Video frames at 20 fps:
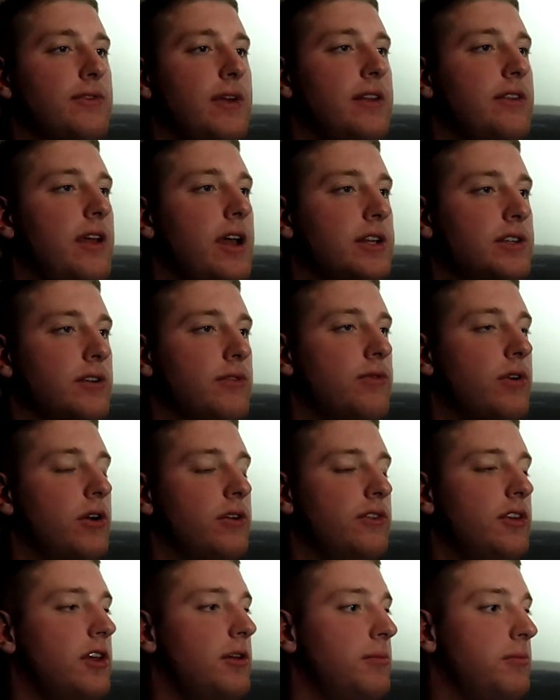fantastic for
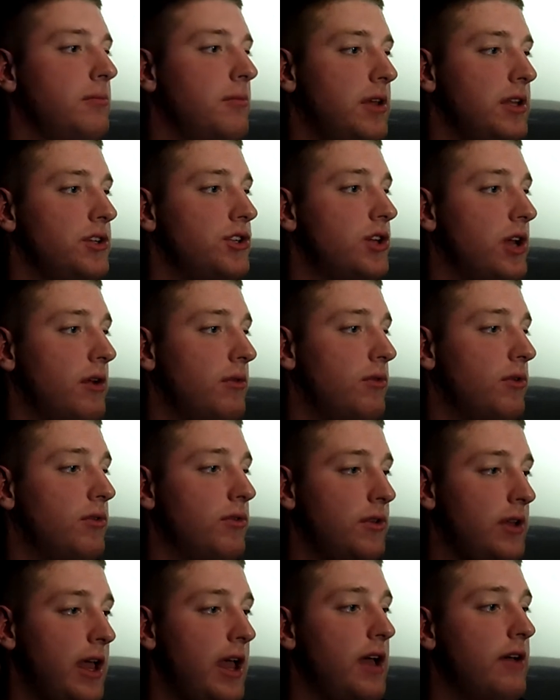our team in
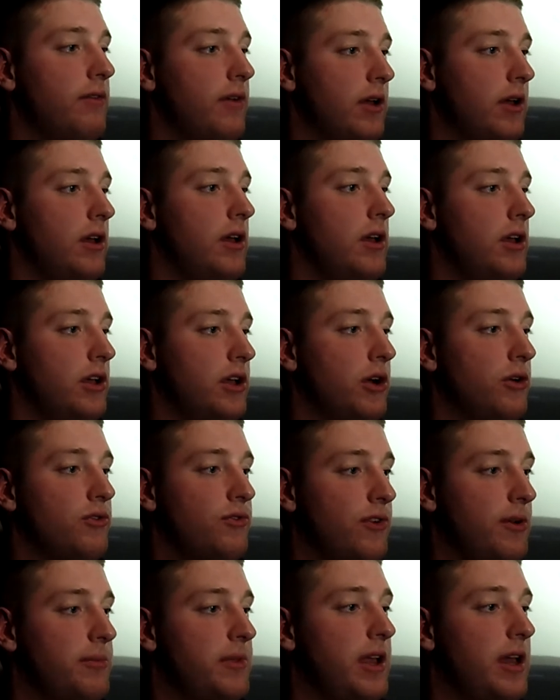general to have a coach
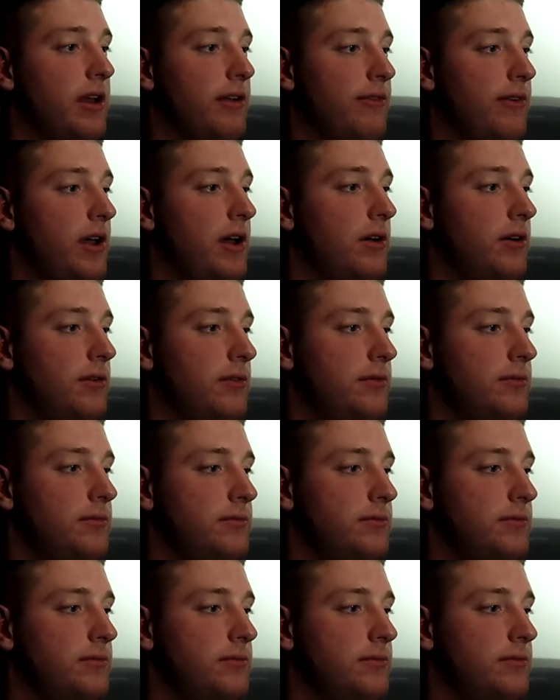from the NFL.